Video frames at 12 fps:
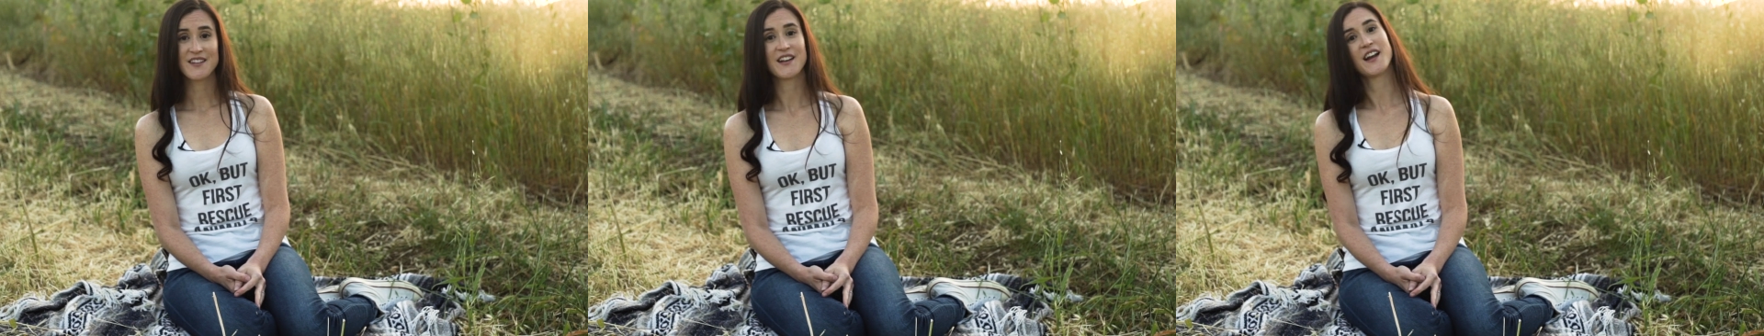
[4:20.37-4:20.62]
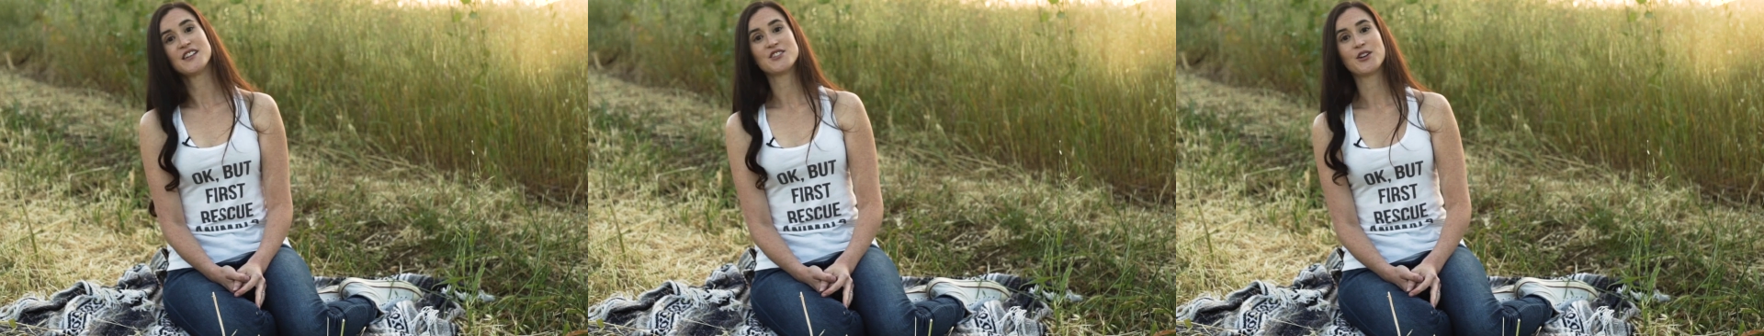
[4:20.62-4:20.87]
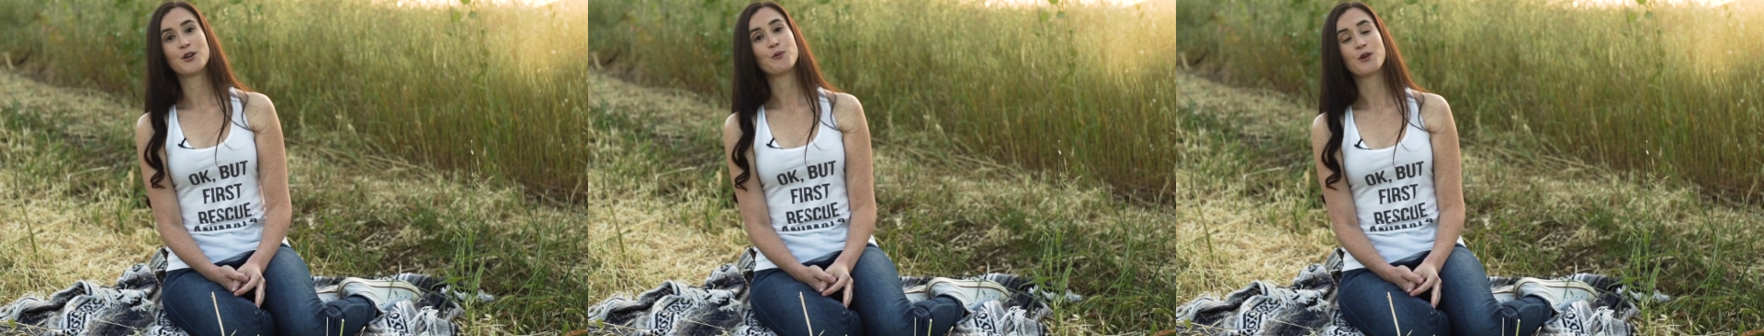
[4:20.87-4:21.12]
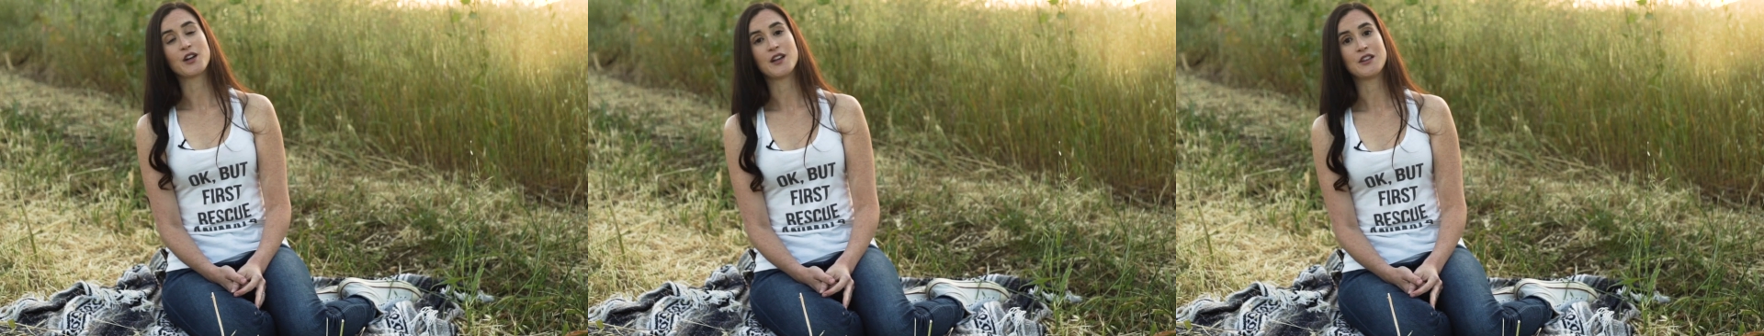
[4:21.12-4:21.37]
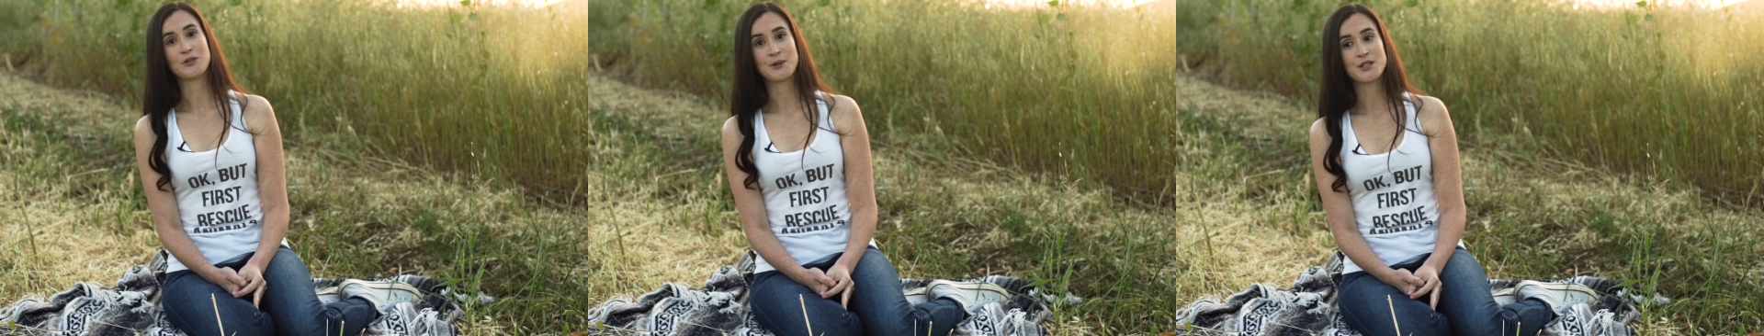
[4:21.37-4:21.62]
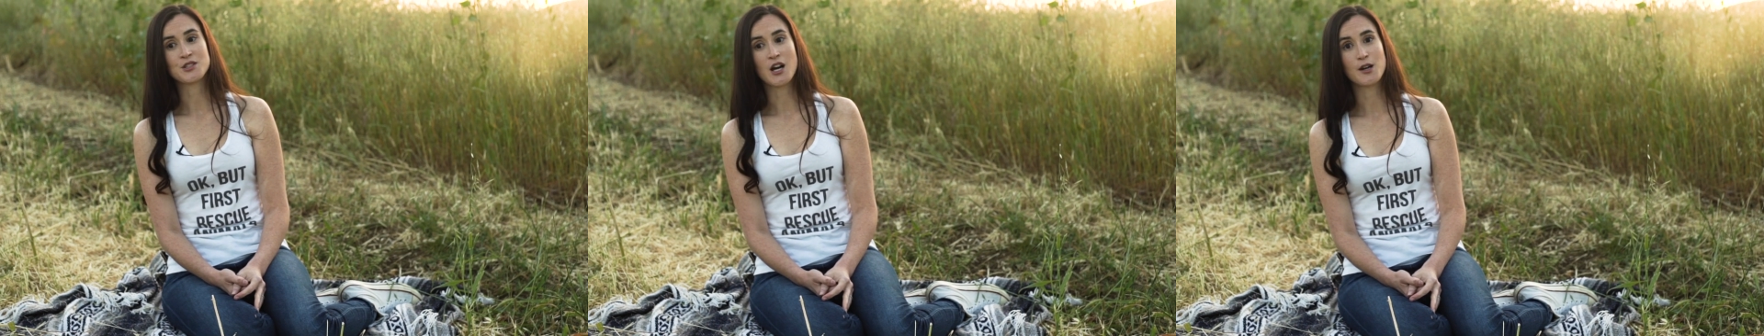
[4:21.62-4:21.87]
and I started working
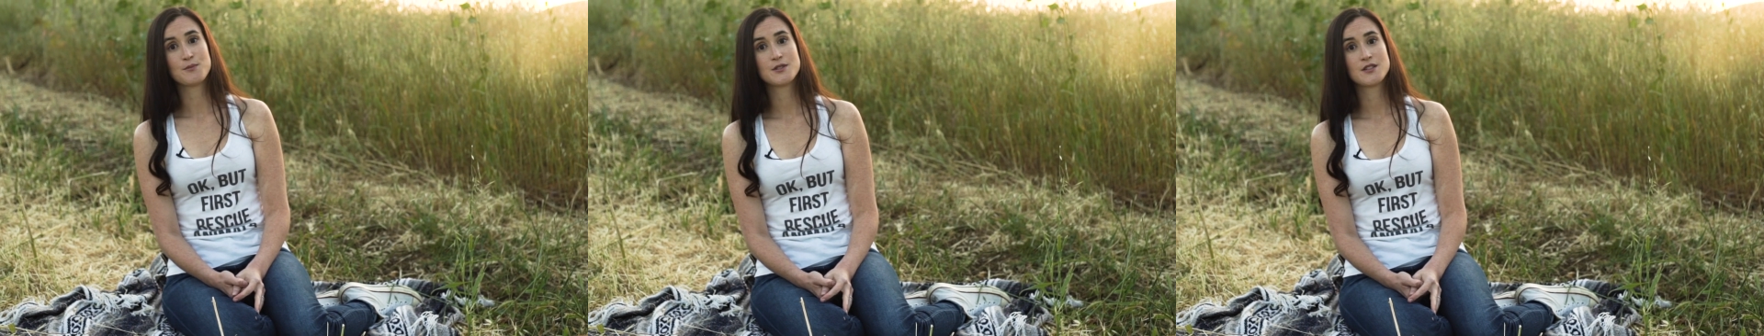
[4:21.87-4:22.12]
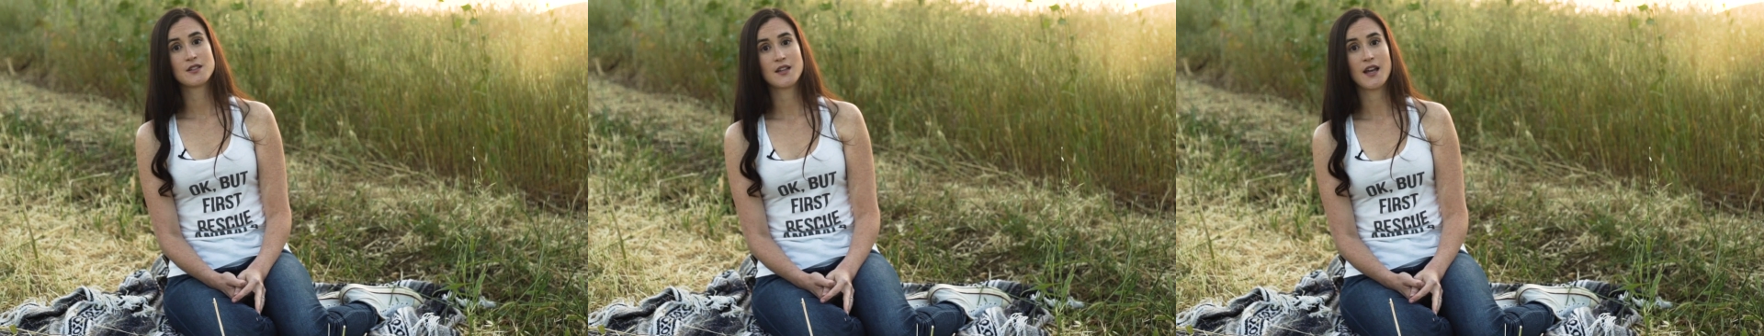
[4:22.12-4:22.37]
3 jobs.